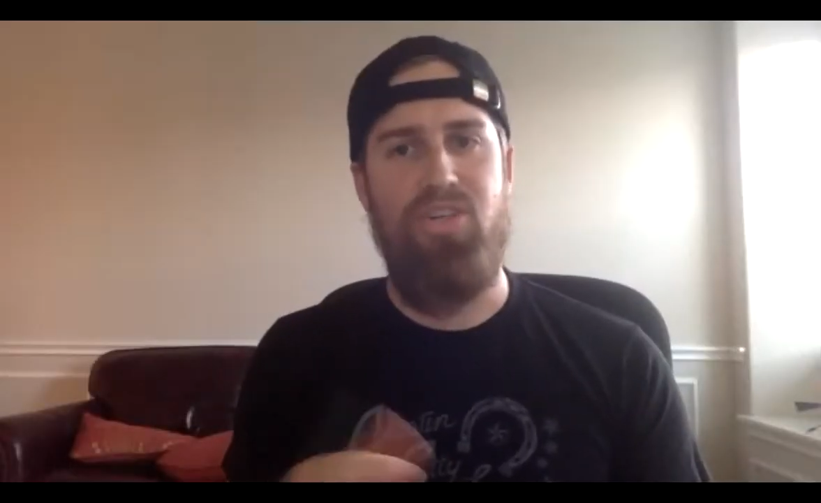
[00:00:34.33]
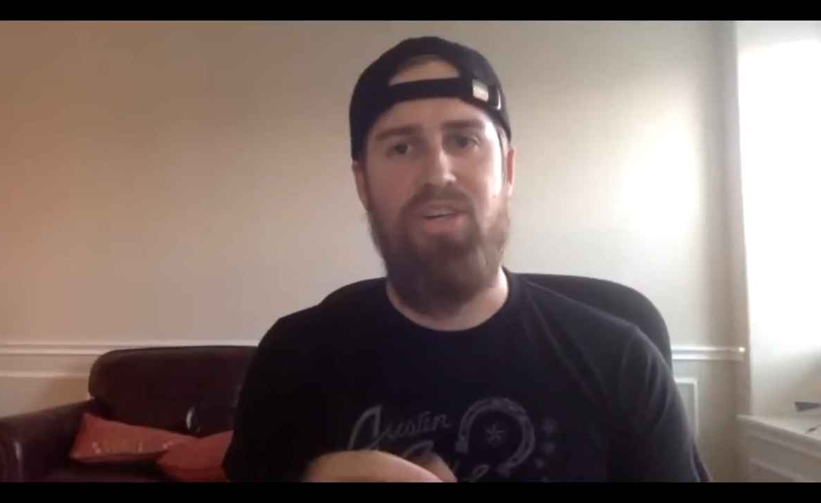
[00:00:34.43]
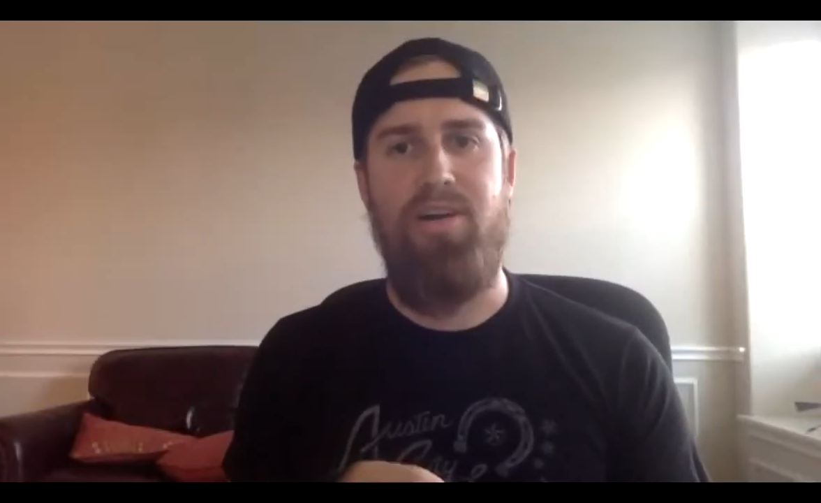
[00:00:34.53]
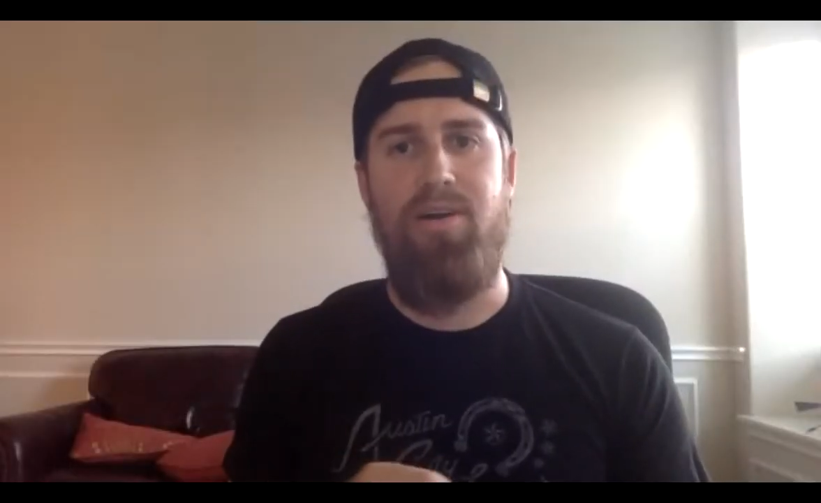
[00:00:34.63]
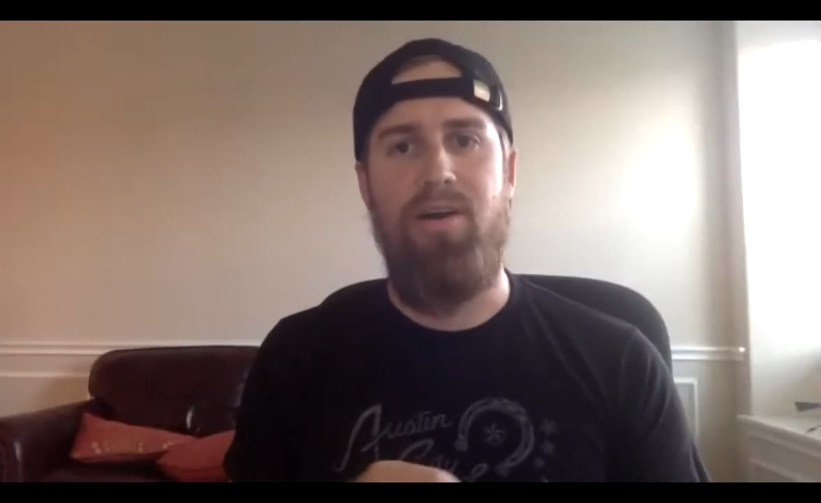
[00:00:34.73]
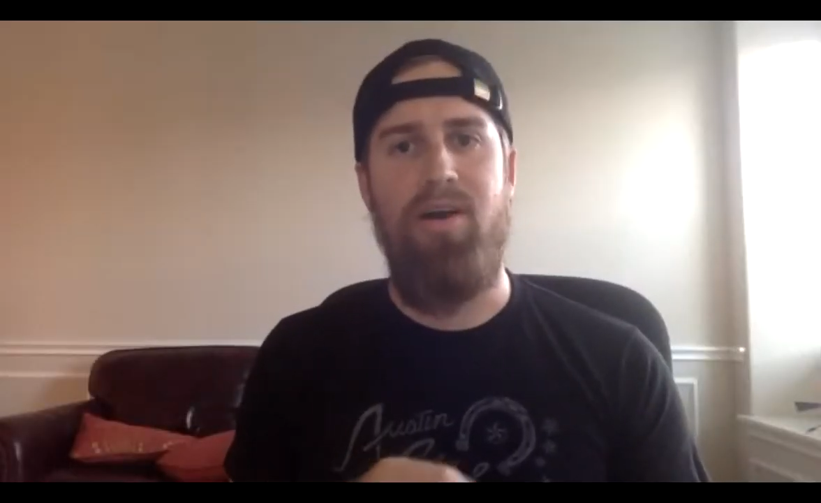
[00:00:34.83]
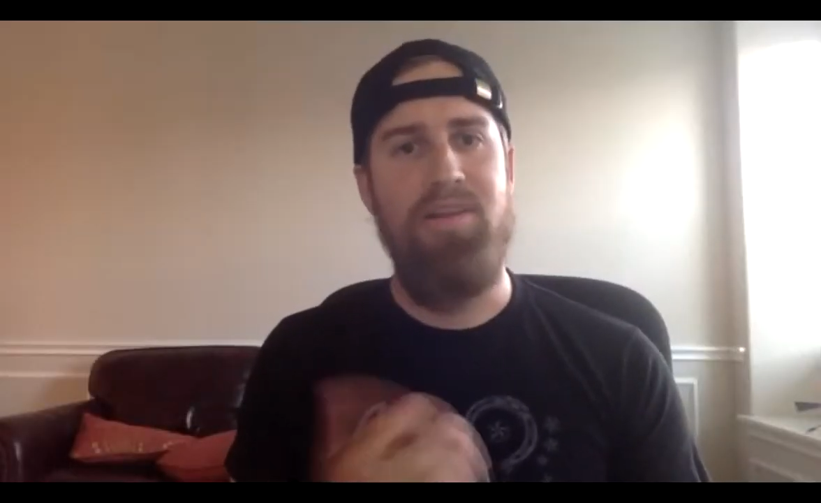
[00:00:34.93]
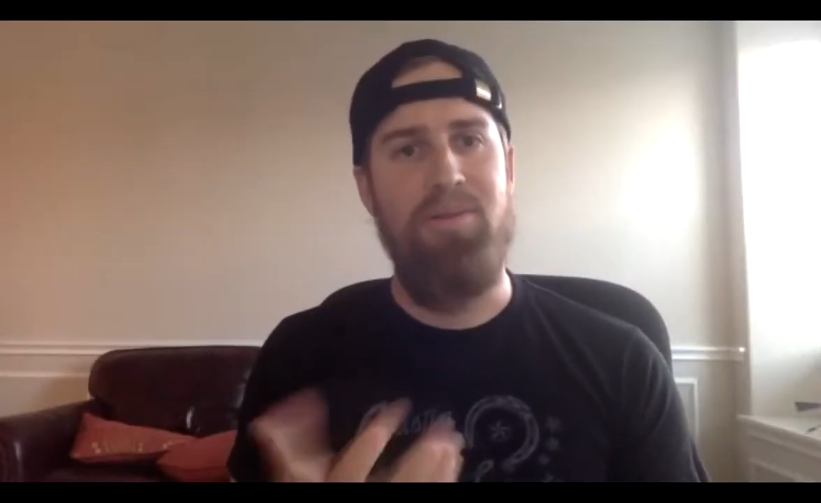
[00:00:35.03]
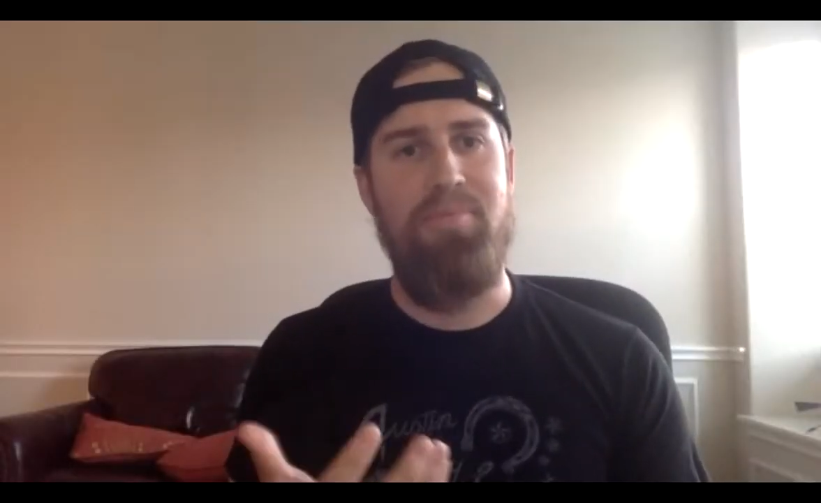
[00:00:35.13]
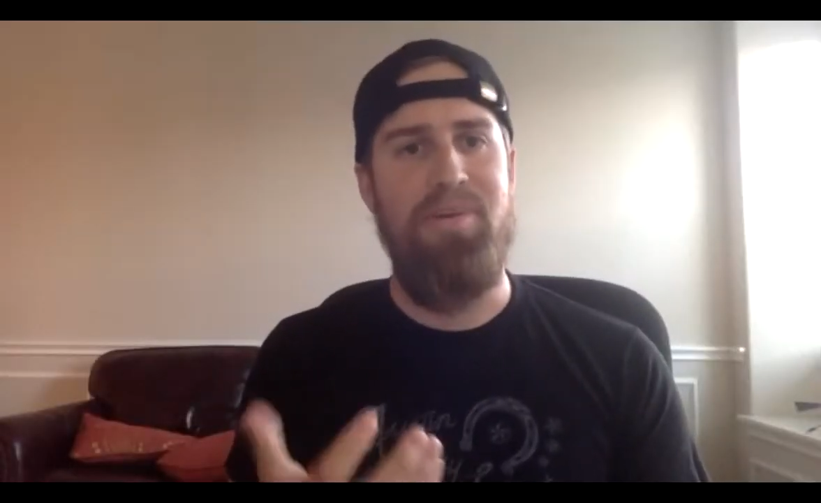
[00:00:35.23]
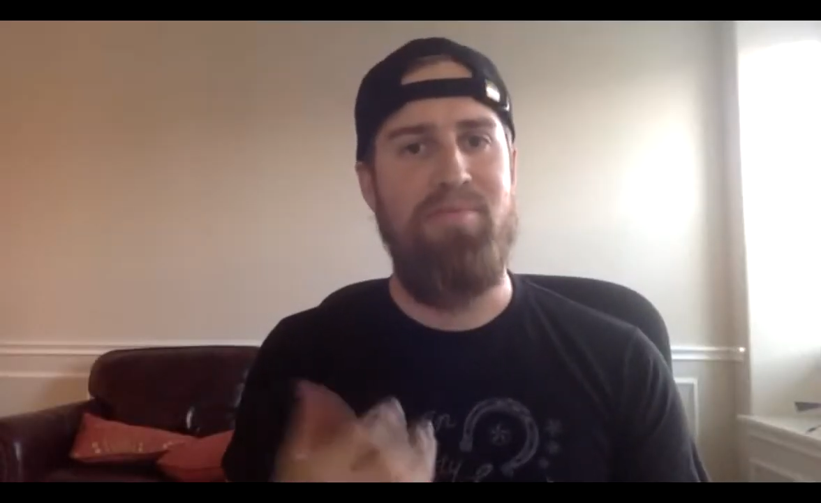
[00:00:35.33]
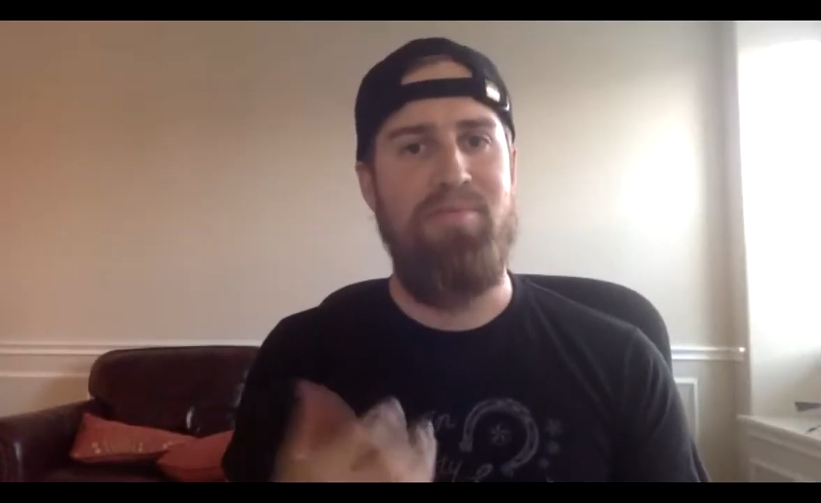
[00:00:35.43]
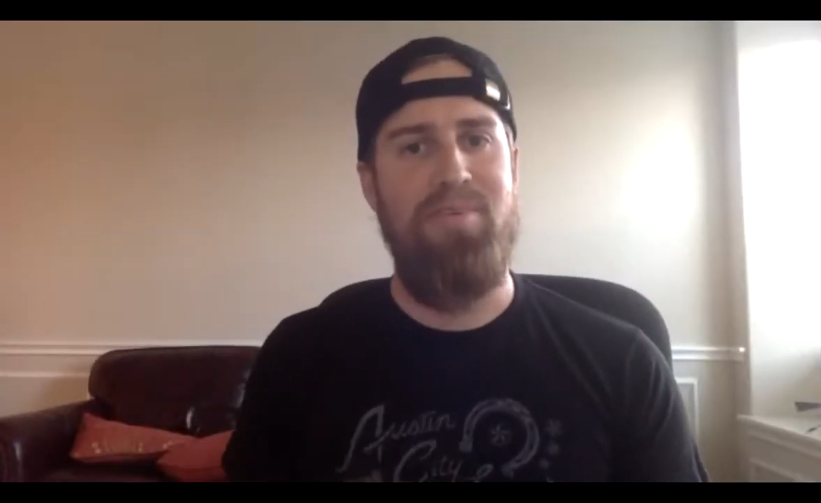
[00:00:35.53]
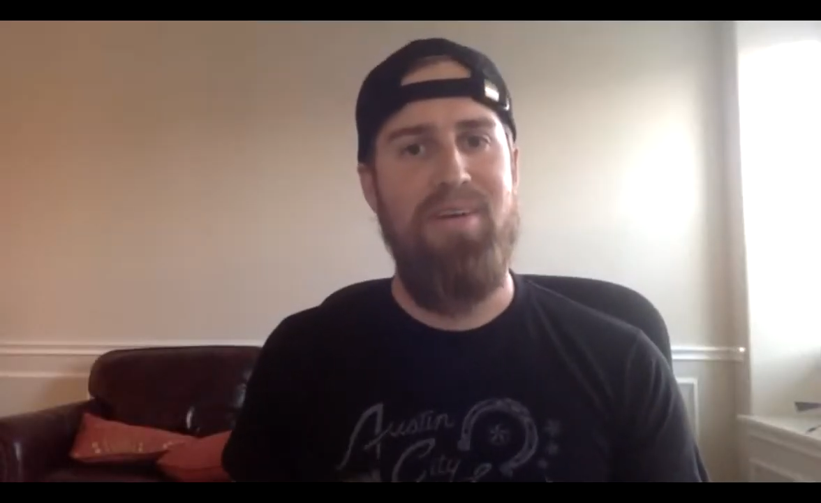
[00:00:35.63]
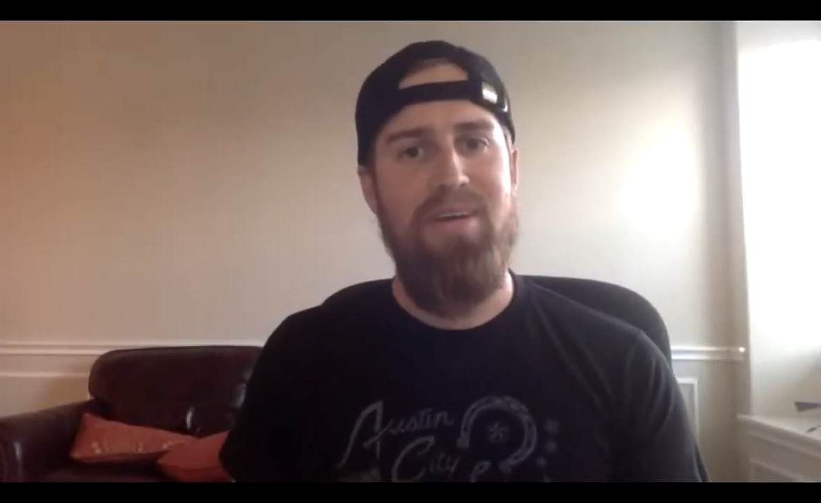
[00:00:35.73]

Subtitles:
to share a little bit of